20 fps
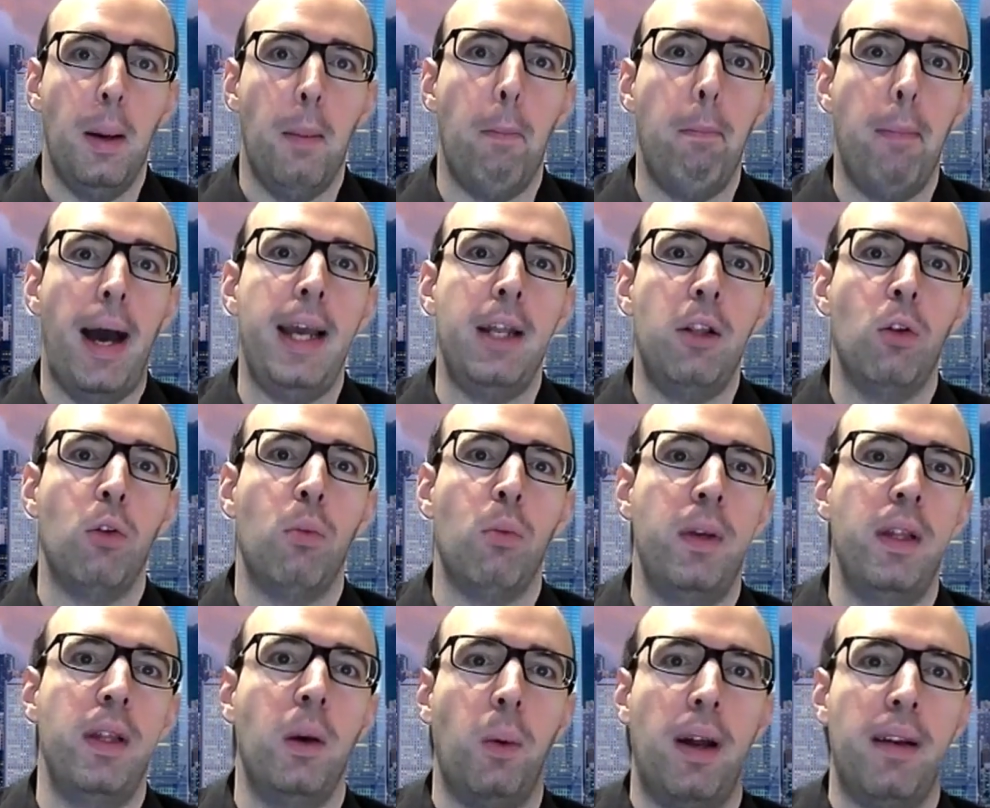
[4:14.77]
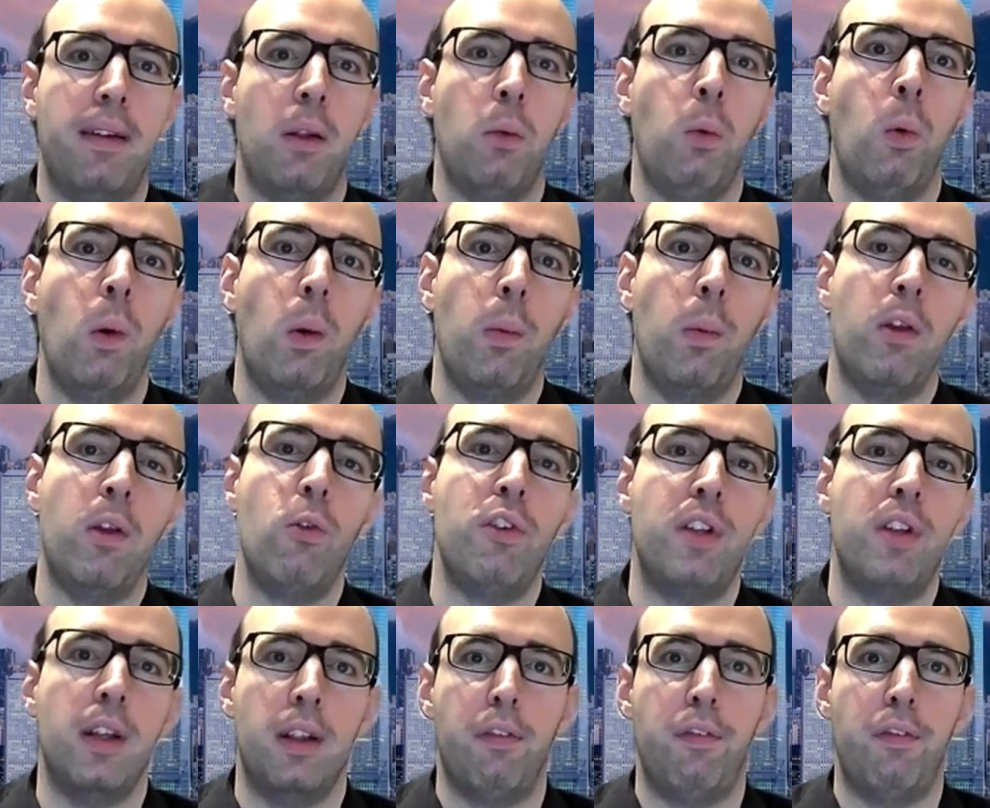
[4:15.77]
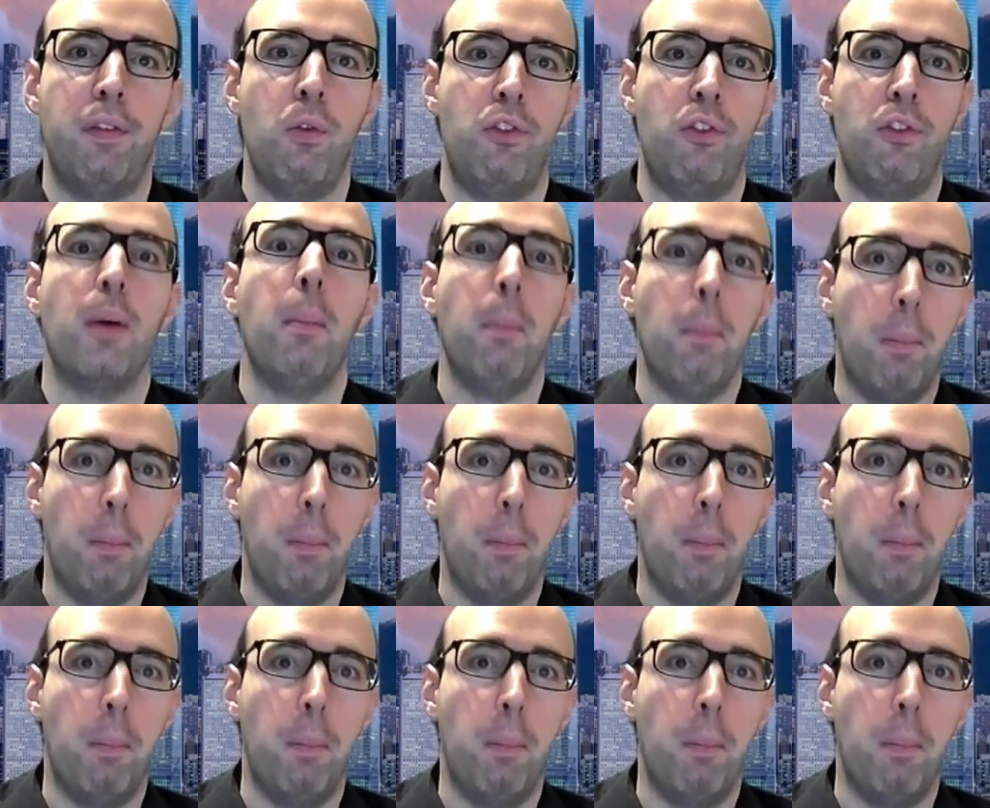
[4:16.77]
might not be the ones that we will be using in the future,